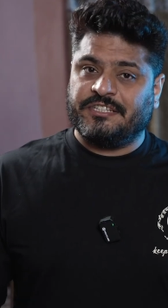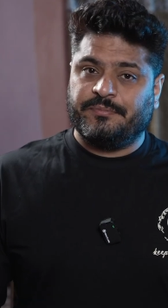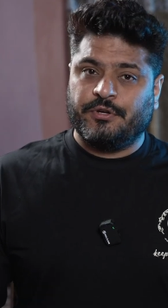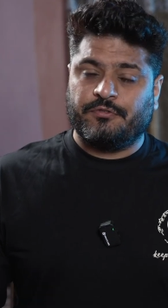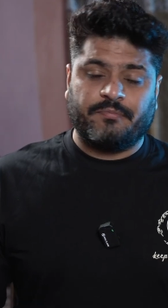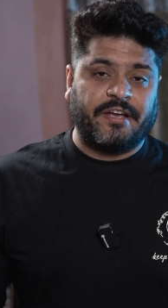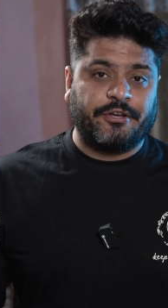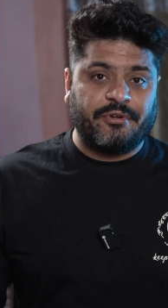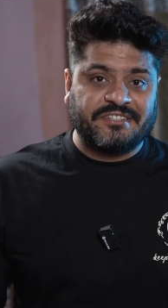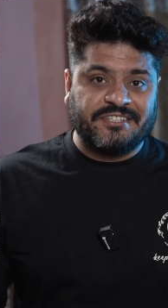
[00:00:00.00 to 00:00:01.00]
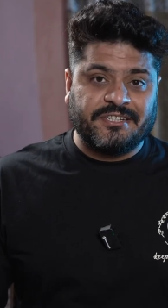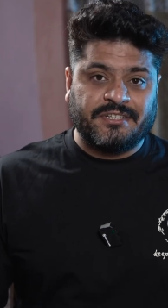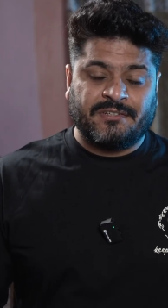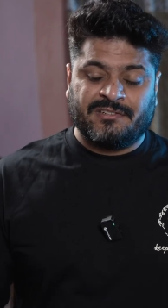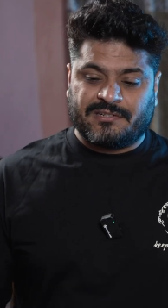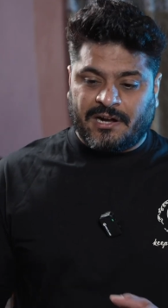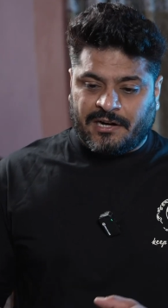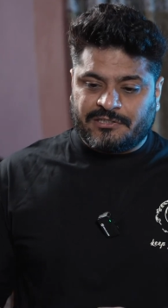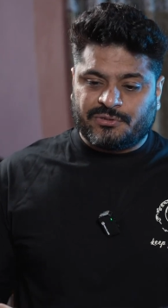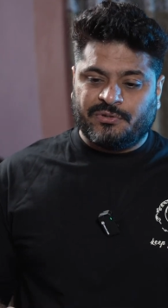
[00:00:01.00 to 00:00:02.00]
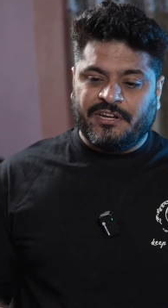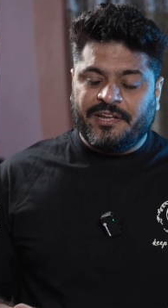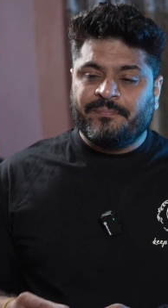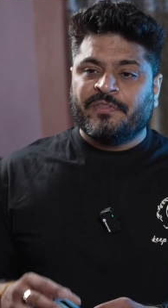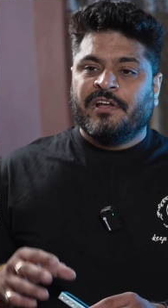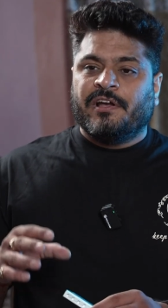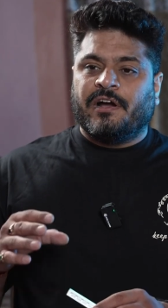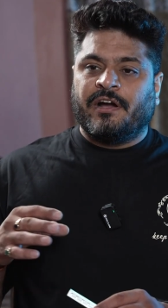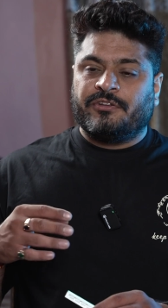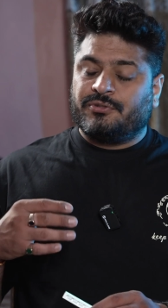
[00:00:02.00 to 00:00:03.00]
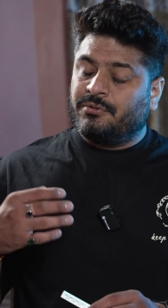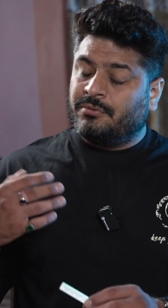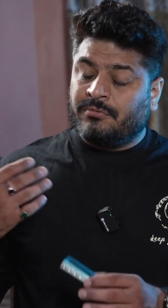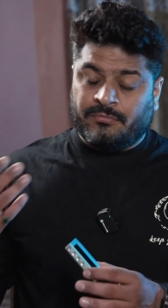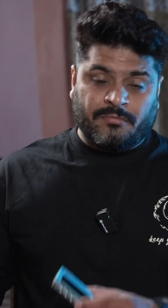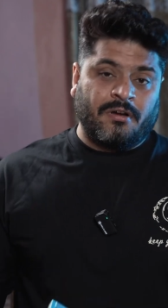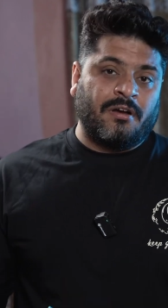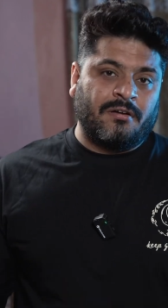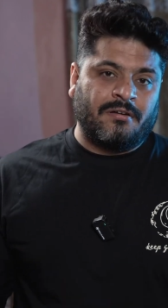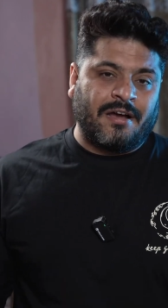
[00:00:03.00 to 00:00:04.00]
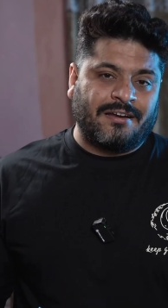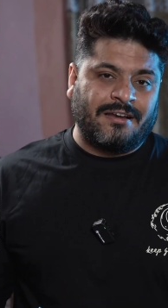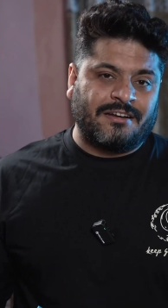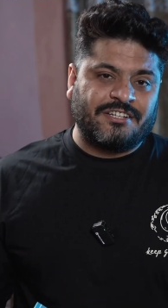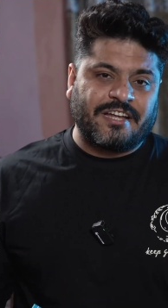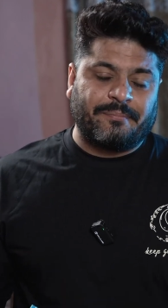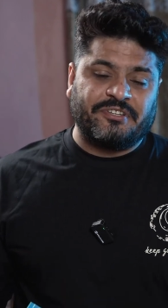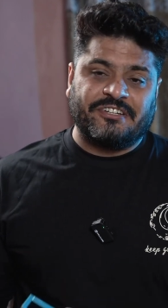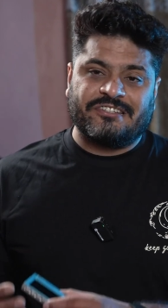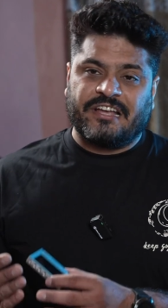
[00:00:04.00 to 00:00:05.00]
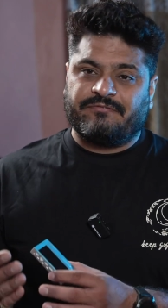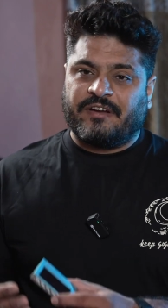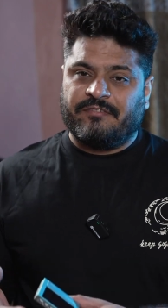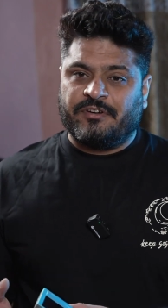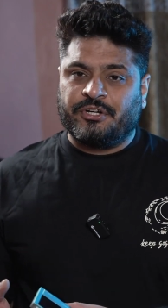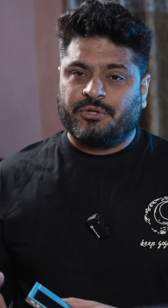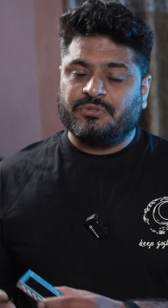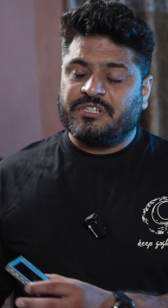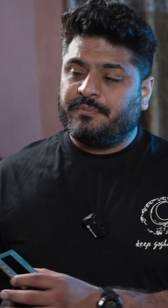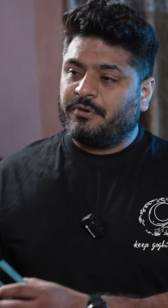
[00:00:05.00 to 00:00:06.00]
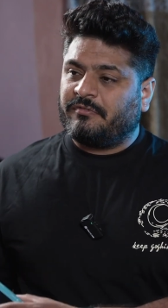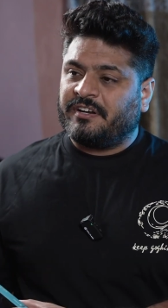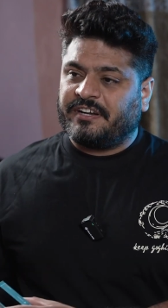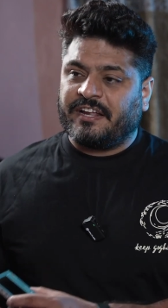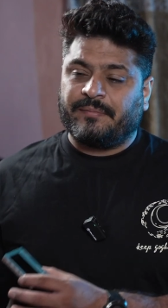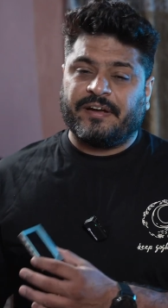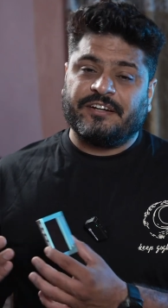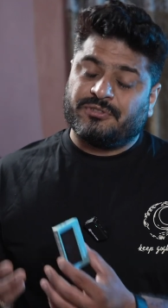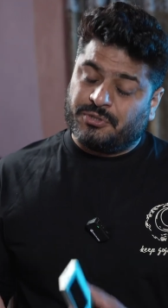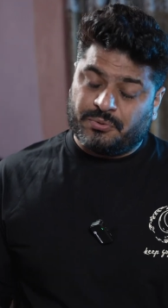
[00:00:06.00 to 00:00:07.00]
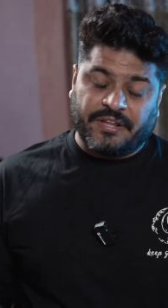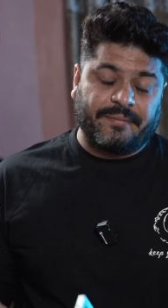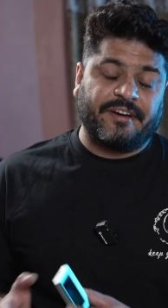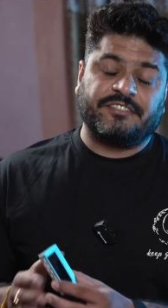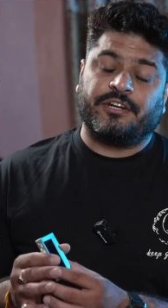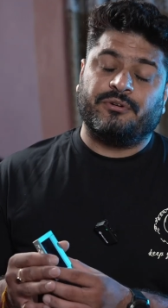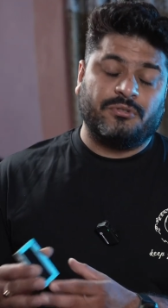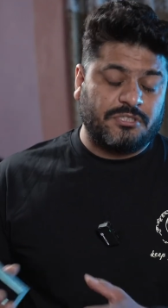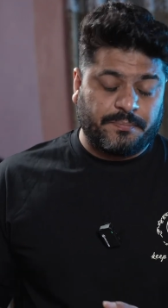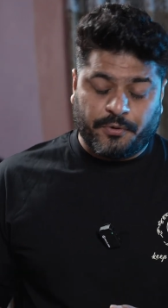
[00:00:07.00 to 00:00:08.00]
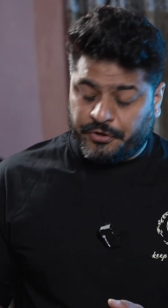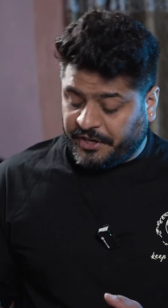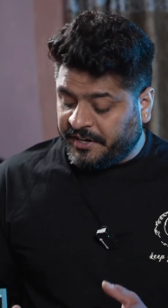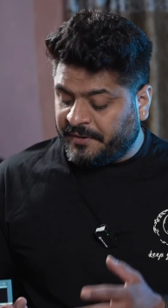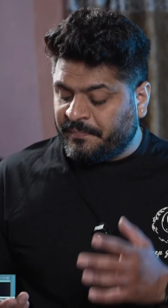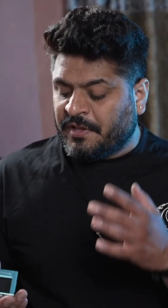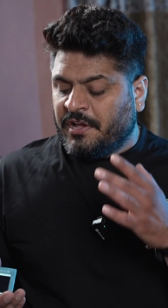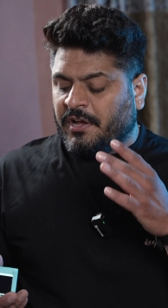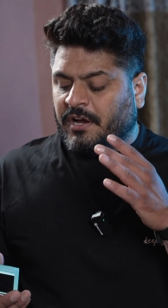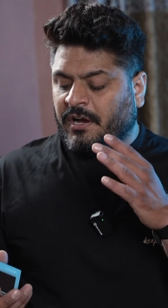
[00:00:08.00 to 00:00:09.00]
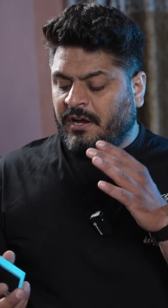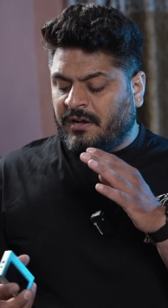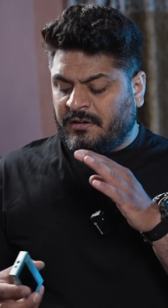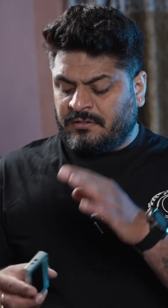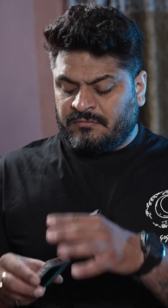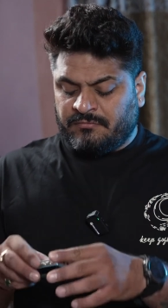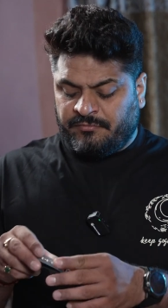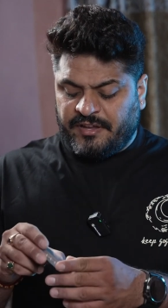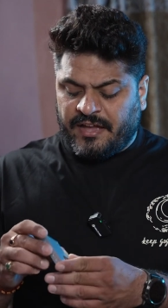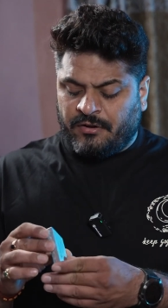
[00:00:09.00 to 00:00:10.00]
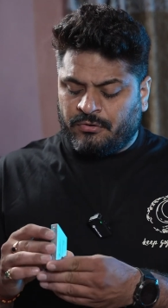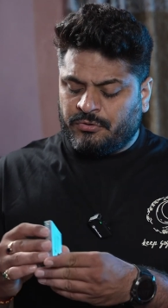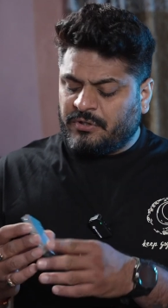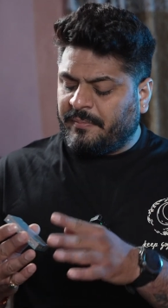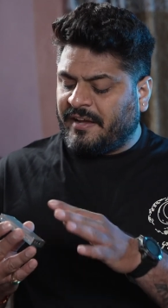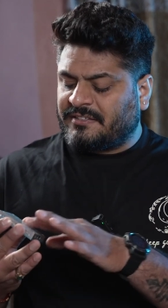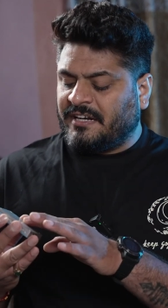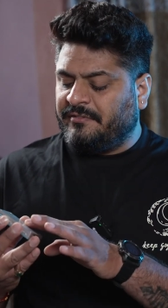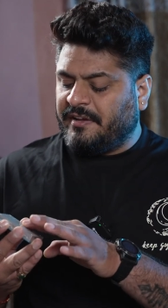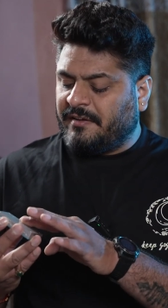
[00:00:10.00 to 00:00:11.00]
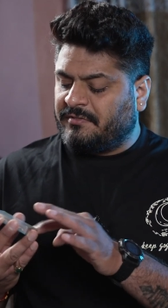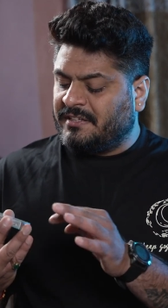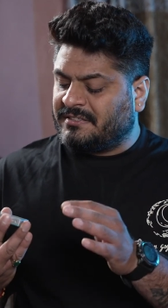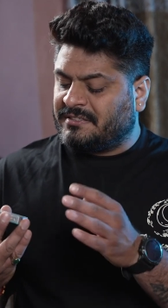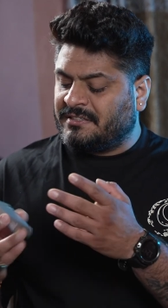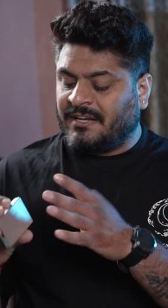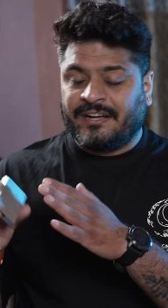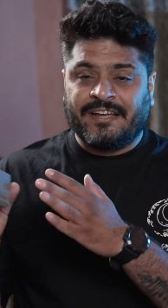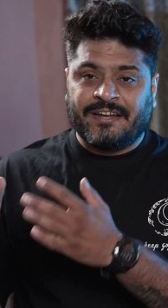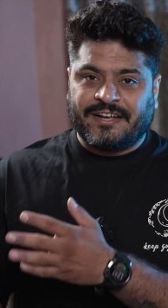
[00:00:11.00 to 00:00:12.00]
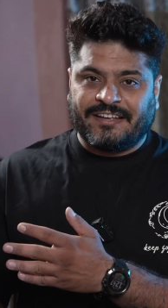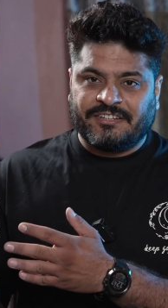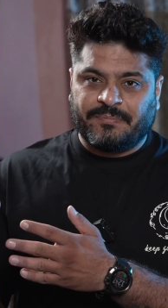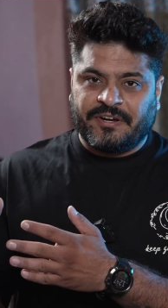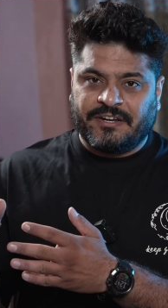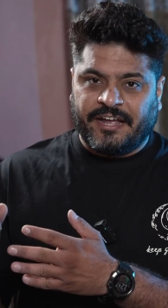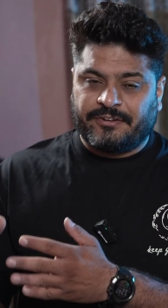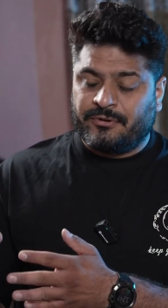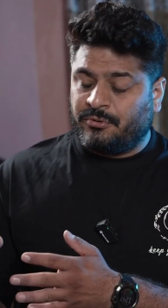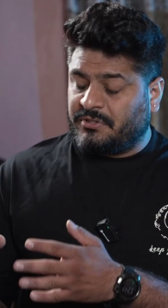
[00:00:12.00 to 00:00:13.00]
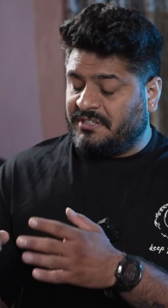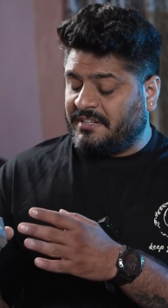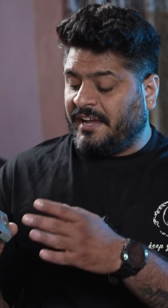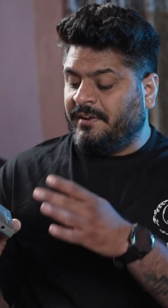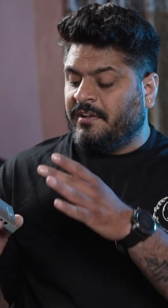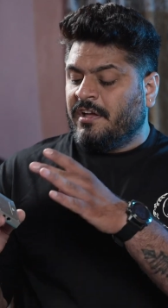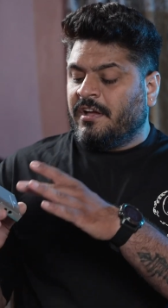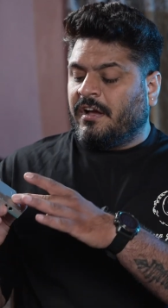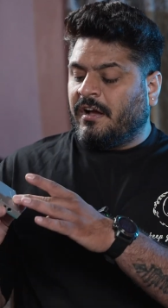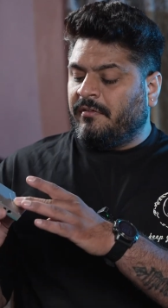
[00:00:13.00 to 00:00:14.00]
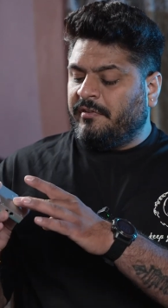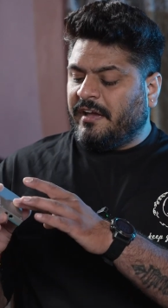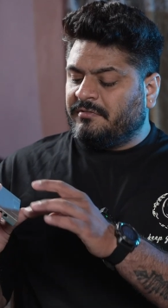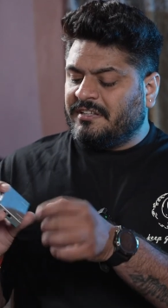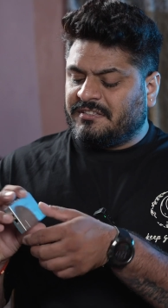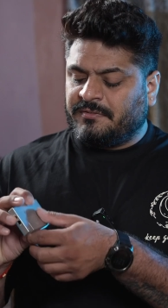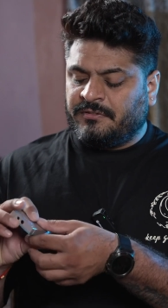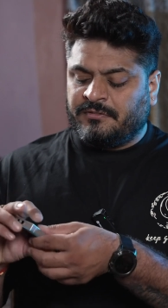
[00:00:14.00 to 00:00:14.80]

GB of micro SD cards only. Larger capacities like 512 GB or 1 terabyte, so 2 terabytes are not supported. Onto the back side we have this again a cassette plate like look design. We have this